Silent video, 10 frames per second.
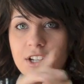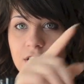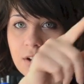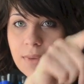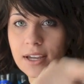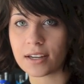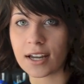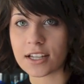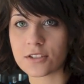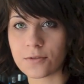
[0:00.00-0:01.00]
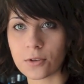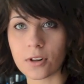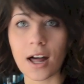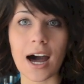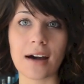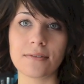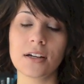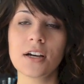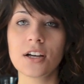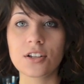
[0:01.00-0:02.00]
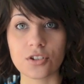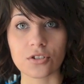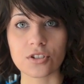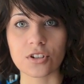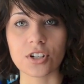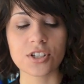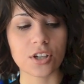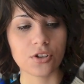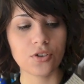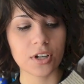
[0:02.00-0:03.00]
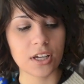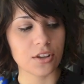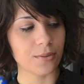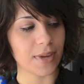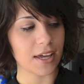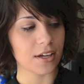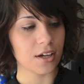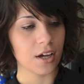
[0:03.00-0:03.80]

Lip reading: it'll make a nice full half circle skirt. So you can either make